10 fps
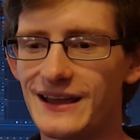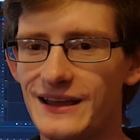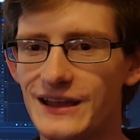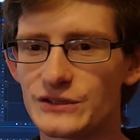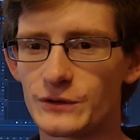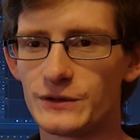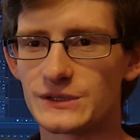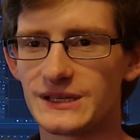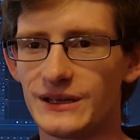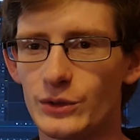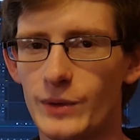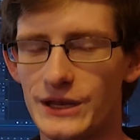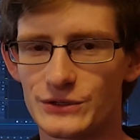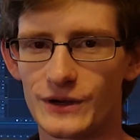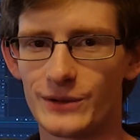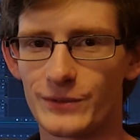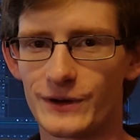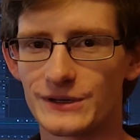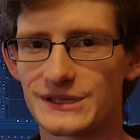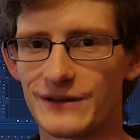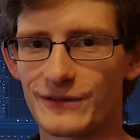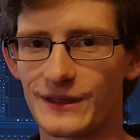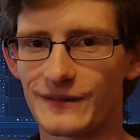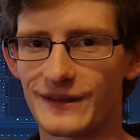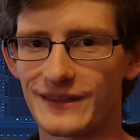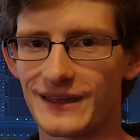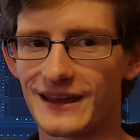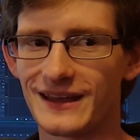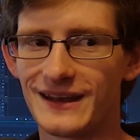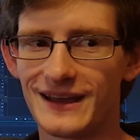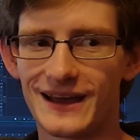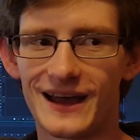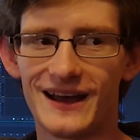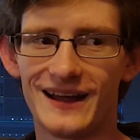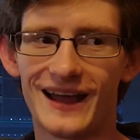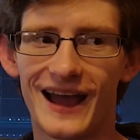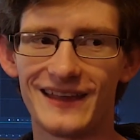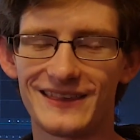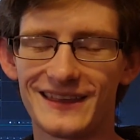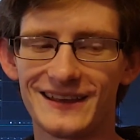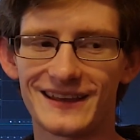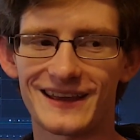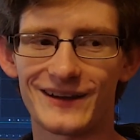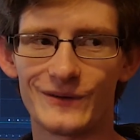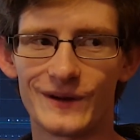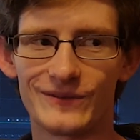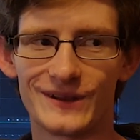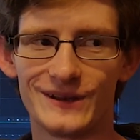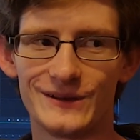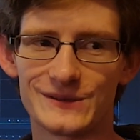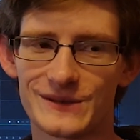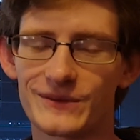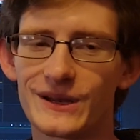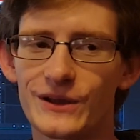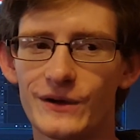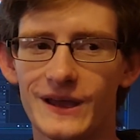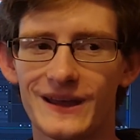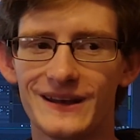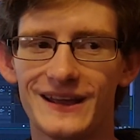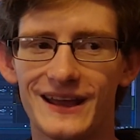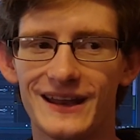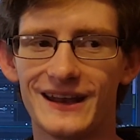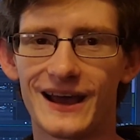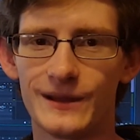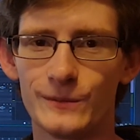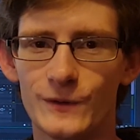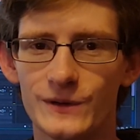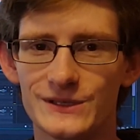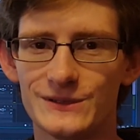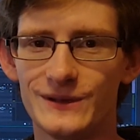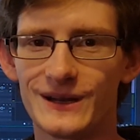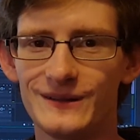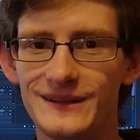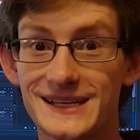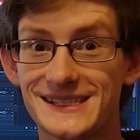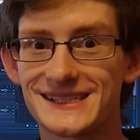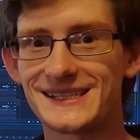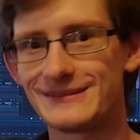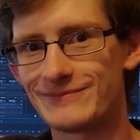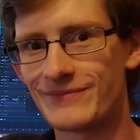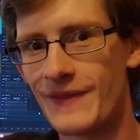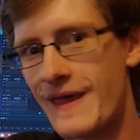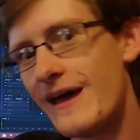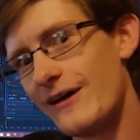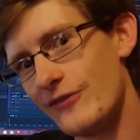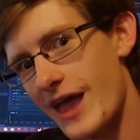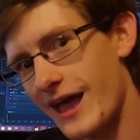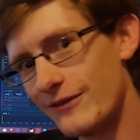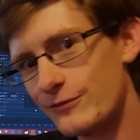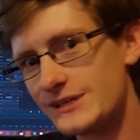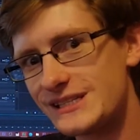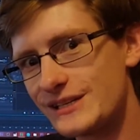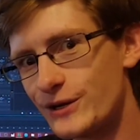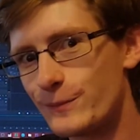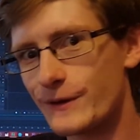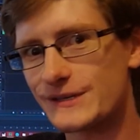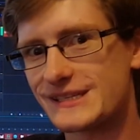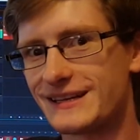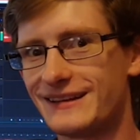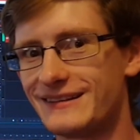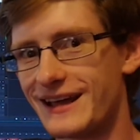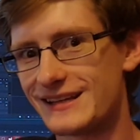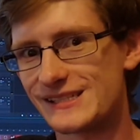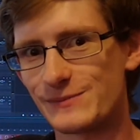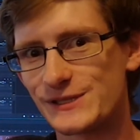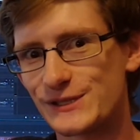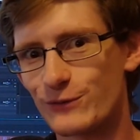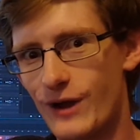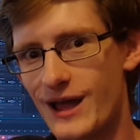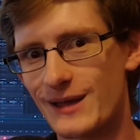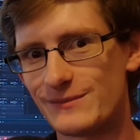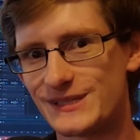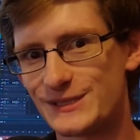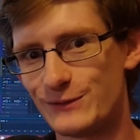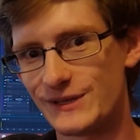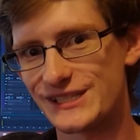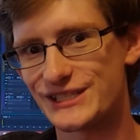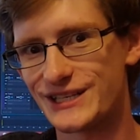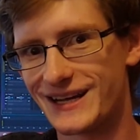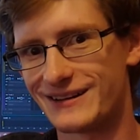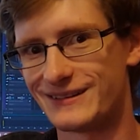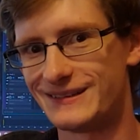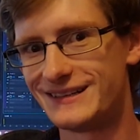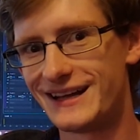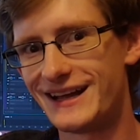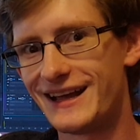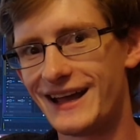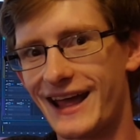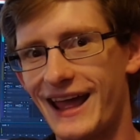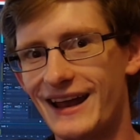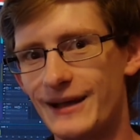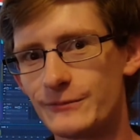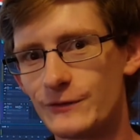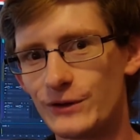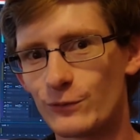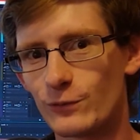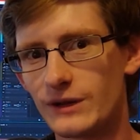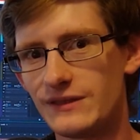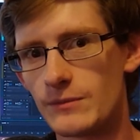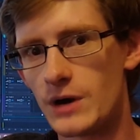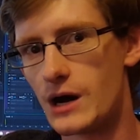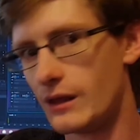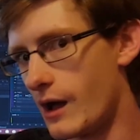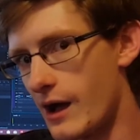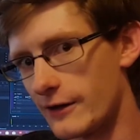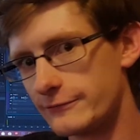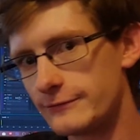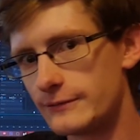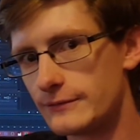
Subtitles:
introducing Patreon perks and everything like that, I think what I'm gonna do is I'm gonna go ahead and I'm going to get a list of every single person that has subscribed to this channel, and I'm going to read them all off